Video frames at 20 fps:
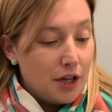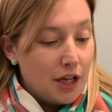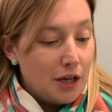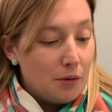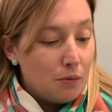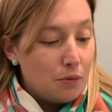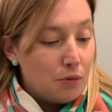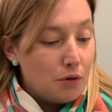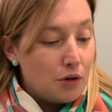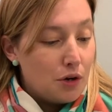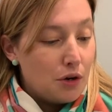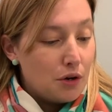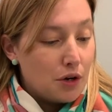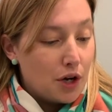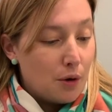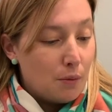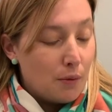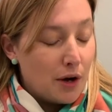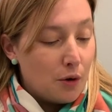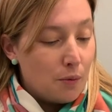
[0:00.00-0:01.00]
it will not
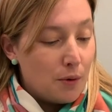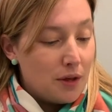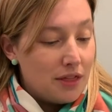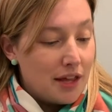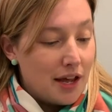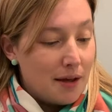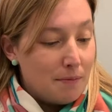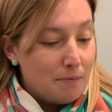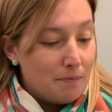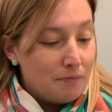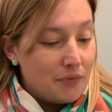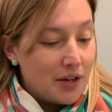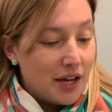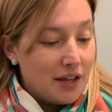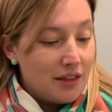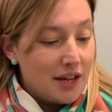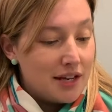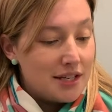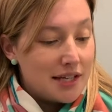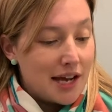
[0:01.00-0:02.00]
go well with them,
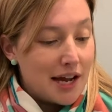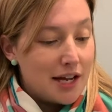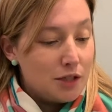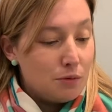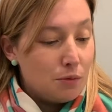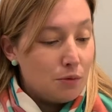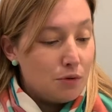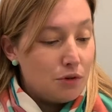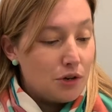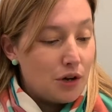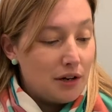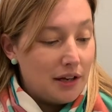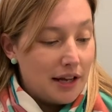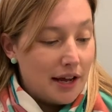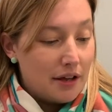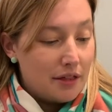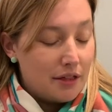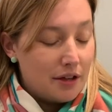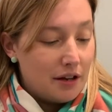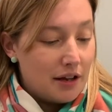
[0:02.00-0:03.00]
and their days will not
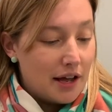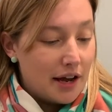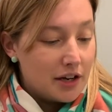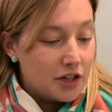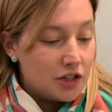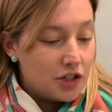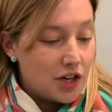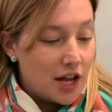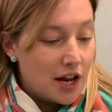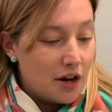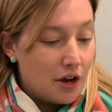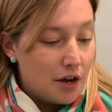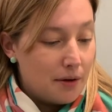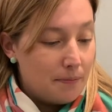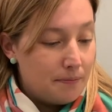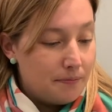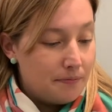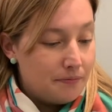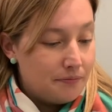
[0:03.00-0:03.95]
lengthen like a shadow.